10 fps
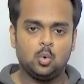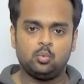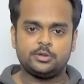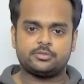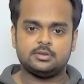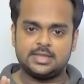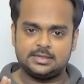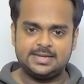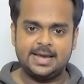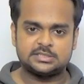With the
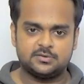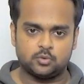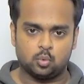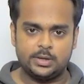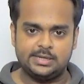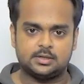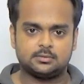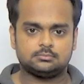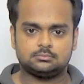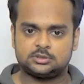days of the
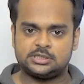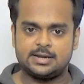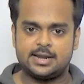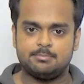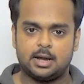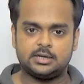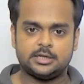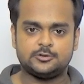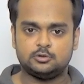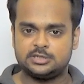week, Sunday,
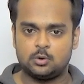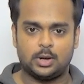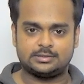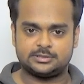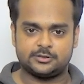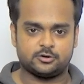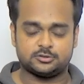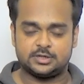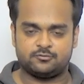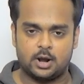Monday, Tuesday, Wednesday,
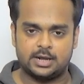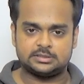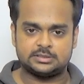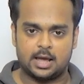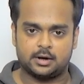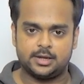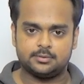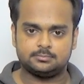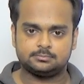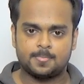Thursday, Friday,
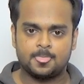Saturday,